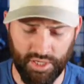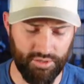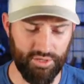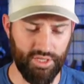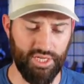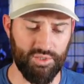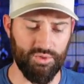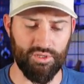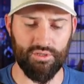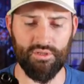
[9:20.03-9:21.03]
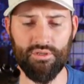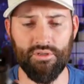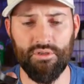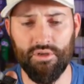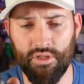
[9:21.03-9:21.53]
got good engagement
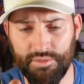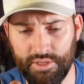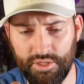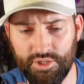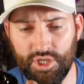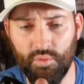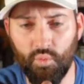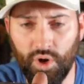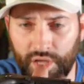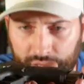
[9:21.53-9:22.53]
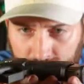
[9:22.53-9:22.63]
on the Gen 1